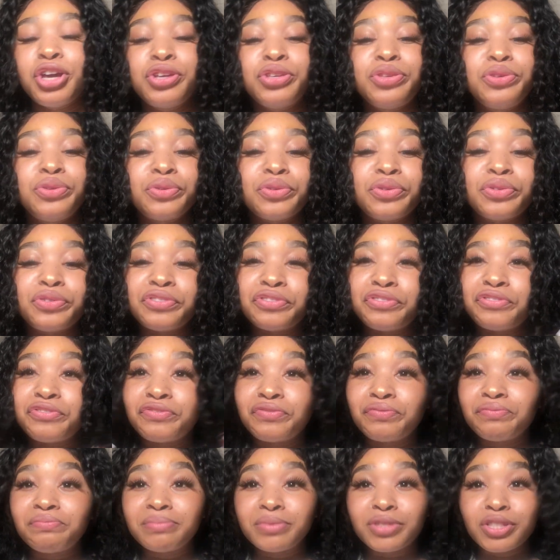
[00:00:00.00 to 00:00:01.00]
You'll
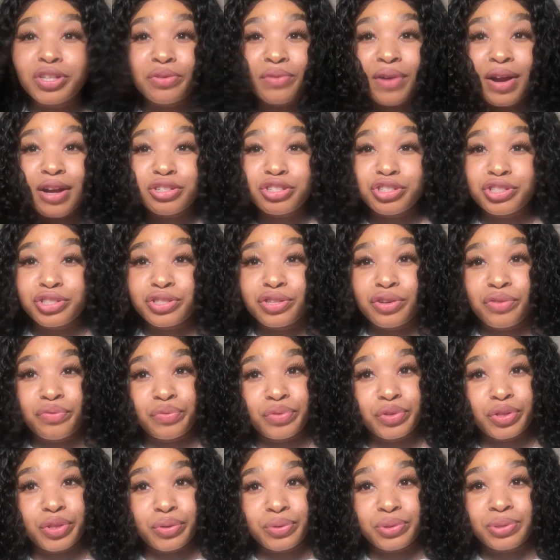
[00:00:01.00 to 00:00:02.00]
surround yourself
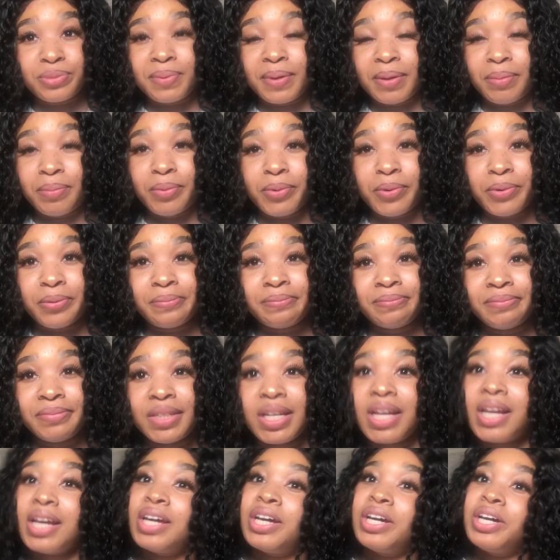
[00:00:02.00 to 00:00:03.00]
with those people.
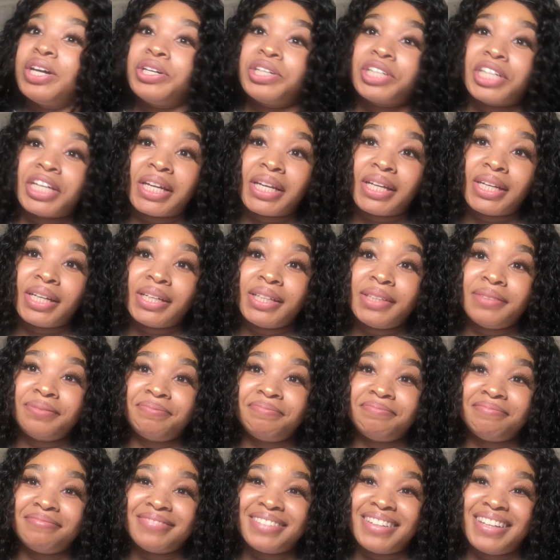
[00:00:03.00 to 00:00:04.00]
Okay?
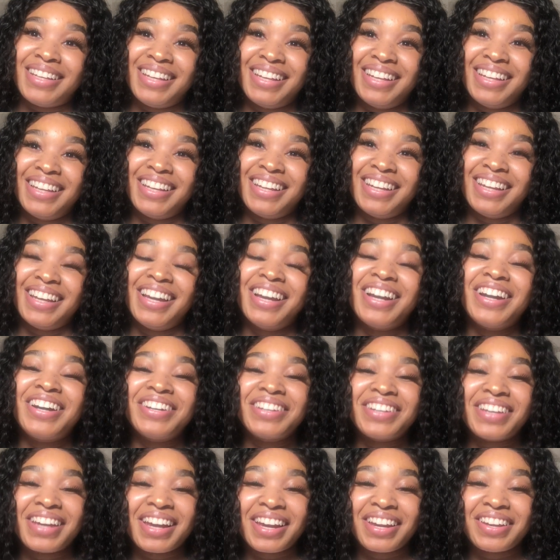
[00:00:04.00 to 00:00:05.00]

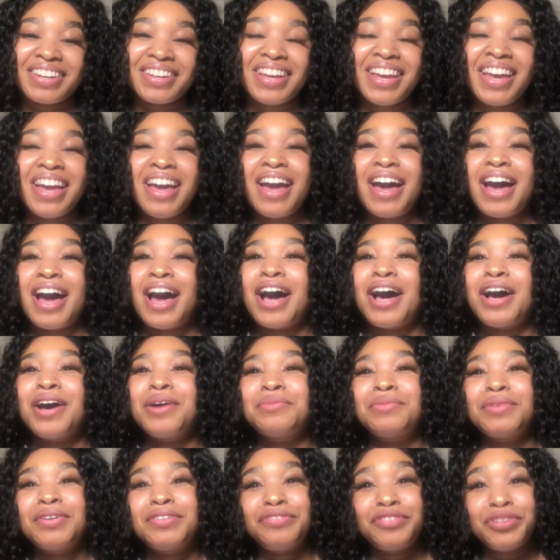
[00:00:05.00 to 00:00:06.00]
Okay.
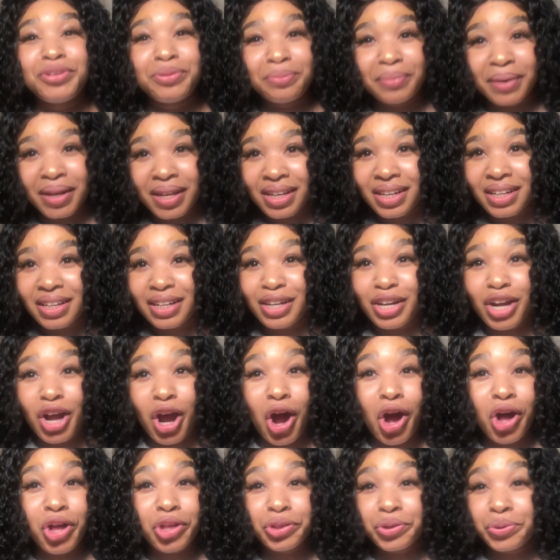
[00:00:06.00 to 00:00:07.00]
If you made it
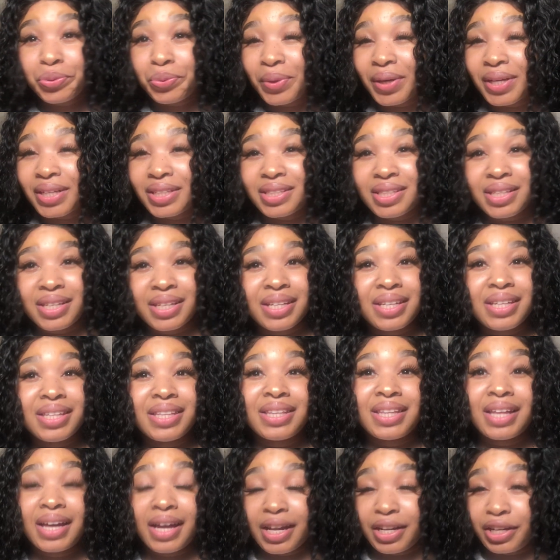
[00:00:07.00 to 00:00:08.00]
all the way to
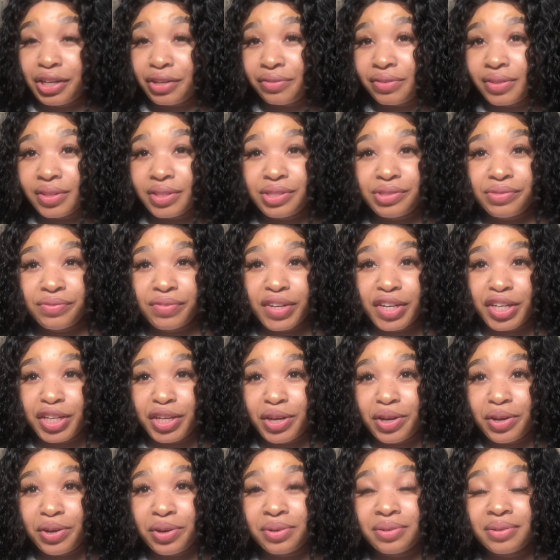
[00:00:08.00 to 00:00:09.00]
the end of this
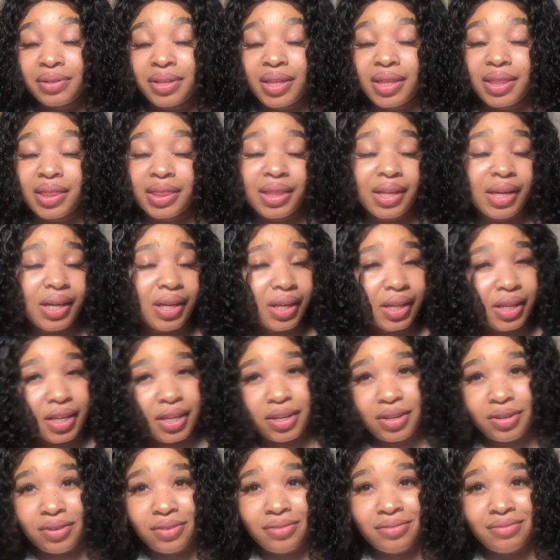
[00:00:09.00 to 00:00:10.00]
video, thank
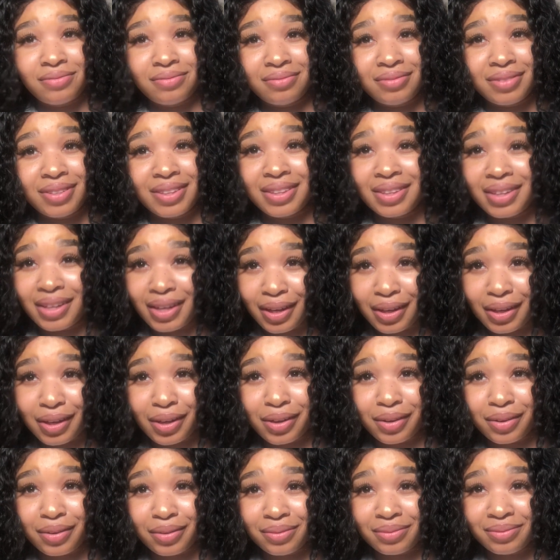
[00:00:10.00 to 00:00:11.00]
you. Thank
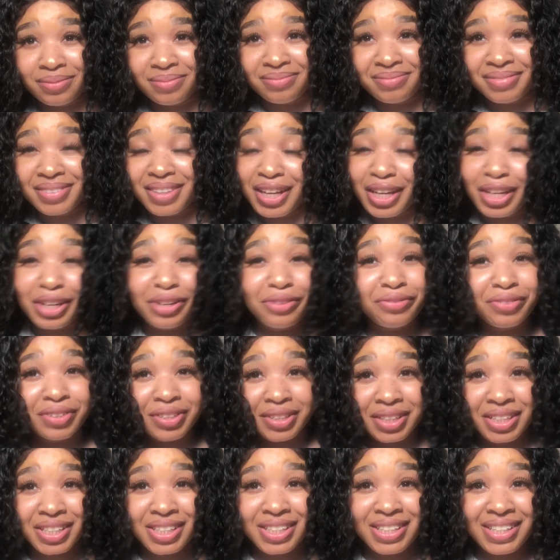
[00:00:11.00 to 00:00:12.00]
you. Thank you for
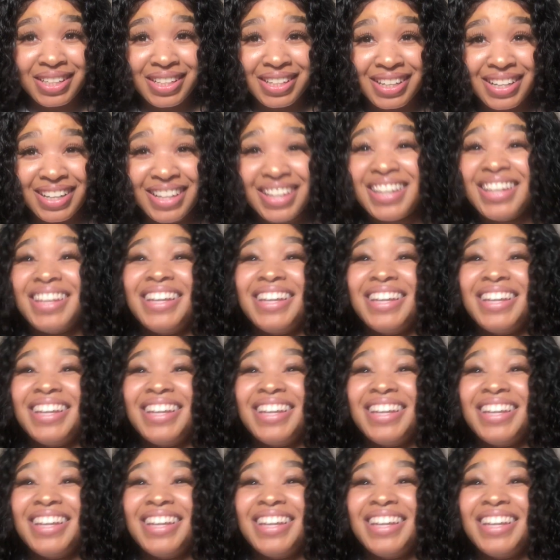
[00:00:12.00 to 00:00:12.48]
listening.